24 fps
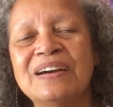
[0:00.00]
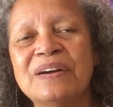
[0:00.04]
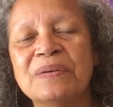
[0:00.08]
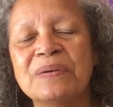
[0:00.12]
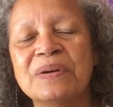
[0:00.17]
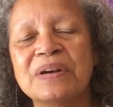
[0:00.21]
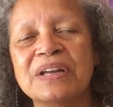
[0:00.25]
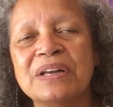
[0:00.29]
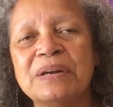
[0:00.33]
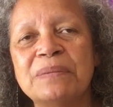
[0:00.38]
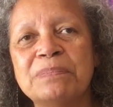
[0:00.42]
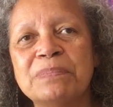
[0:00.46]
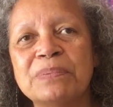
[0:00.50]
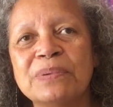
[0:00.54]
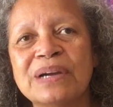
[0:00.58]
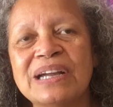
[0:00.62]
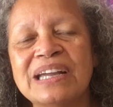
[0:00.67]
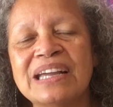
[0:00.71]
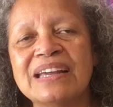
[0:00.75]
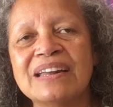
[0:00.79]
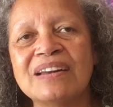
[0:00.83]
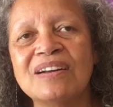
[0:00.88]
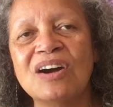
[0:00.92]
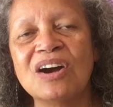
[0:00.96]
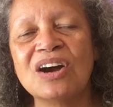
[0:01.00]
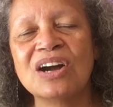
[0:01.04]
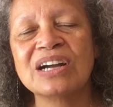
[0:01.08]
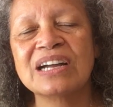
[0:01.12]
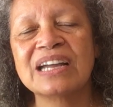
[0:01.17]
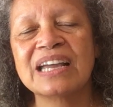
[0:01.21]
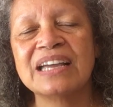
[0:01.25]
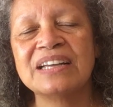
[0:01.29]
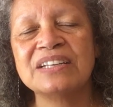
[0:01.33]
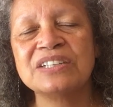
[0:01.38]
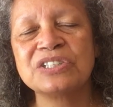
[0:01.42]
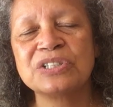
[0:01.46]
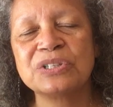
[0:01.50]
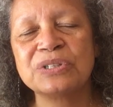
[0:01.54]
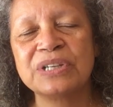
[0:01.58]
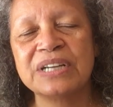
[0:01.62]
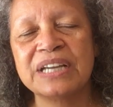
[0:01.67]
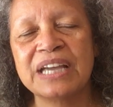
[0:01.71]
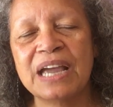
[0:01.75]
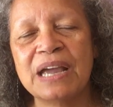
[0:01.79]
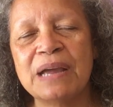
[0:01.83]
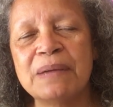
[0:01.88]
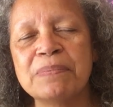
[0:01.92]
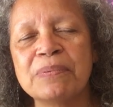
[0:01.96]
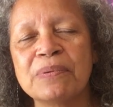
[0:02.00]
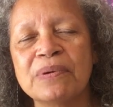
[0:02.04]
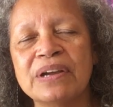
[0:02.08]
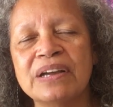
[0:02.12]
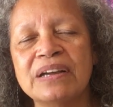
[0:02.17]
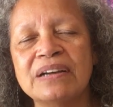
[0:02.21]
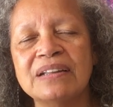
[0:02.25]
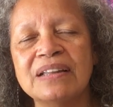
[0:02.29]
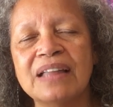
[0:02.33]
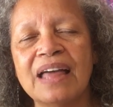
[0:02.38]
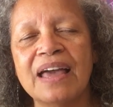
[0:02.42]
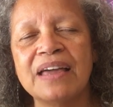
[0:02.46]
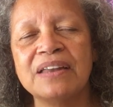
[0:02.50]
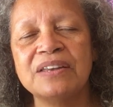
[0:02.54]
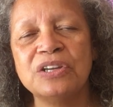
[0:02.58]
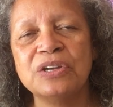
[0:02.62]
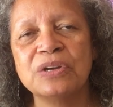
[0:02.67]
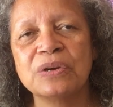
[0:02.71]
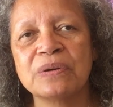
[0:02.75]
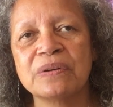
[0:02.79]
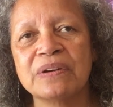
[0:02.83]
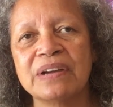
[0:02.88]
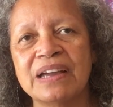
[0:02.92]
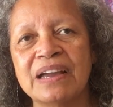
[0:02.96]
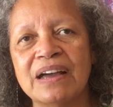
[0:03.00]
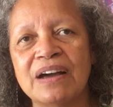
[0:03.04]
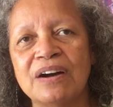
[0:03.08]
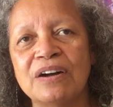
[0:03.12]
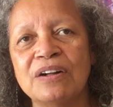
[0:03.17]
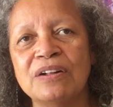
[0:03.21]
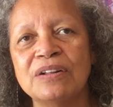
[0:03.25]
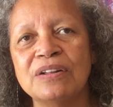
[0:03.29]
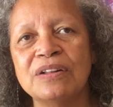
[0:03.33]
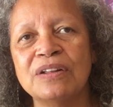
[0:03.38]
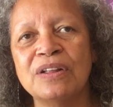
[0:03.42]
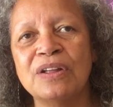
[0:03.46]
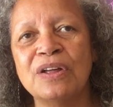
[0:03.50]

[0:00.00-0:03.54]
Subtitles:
We're going to bring in Archangel Gabriel and Uriel